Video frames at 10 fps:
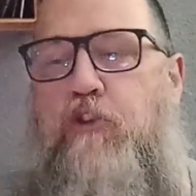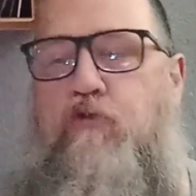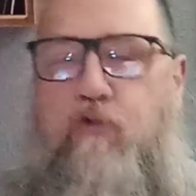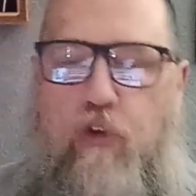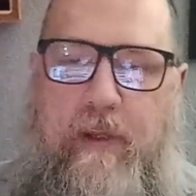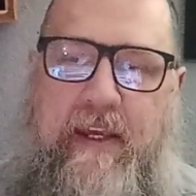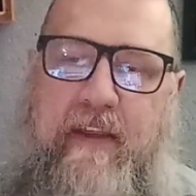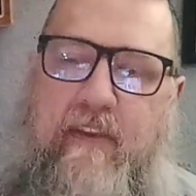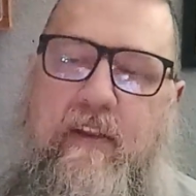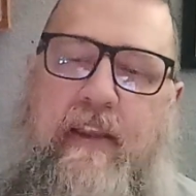
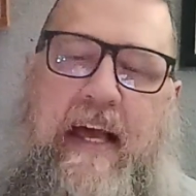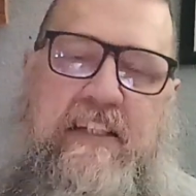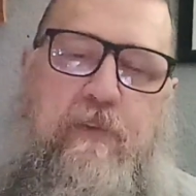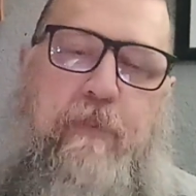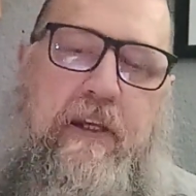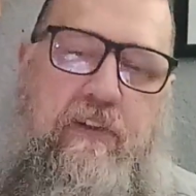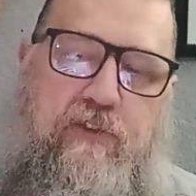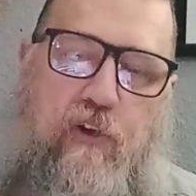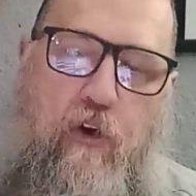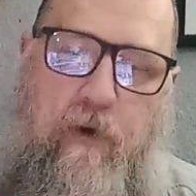Truly the last Beatles
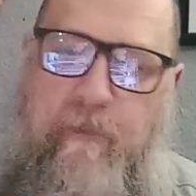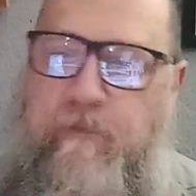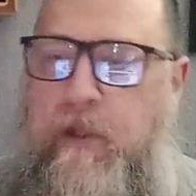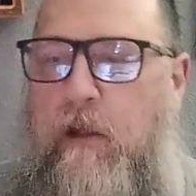song.